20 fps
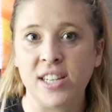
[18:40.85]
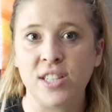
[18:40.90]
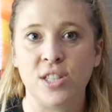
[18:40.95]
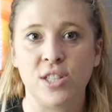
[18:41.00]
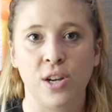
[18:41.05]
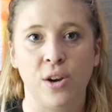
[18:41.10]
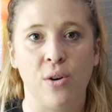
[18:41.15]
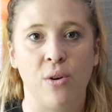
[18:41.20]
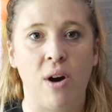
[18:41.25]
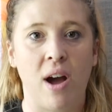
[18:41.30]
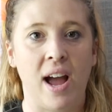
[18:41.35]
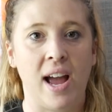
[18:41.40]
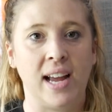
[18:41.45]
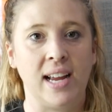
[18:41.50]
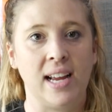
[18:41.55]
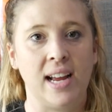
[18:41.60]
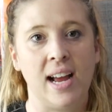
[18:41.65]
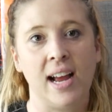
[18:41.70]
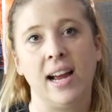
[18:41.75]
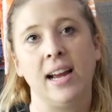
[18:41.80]
so
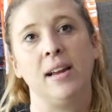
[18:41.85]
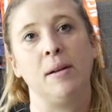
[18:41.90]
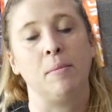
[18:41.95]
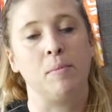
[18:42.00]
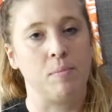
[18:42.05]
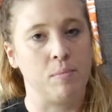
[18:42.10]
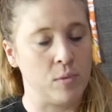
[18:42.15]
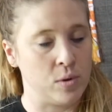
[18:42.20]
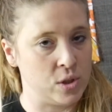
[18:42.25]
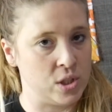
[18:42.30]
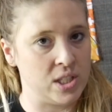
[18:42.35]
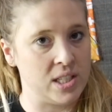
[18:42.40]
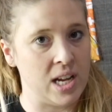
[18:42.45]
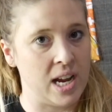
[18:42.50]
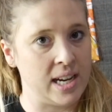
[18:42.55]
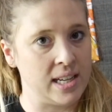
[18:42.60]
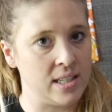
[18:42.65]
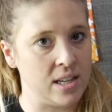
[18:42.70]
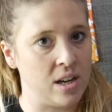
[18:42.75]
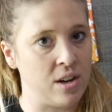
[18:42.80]
I
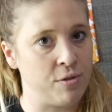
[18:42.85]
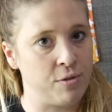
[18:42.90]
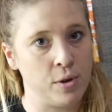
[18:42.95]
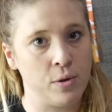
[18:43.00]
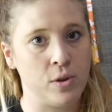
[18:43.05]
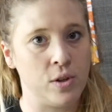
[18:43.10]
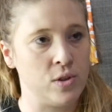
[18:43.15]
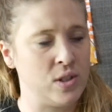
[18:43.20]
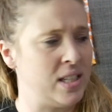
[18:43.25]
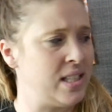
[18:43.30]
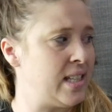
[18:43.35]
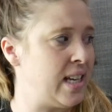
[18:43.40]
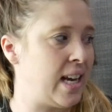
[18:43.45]
designed a few of those things.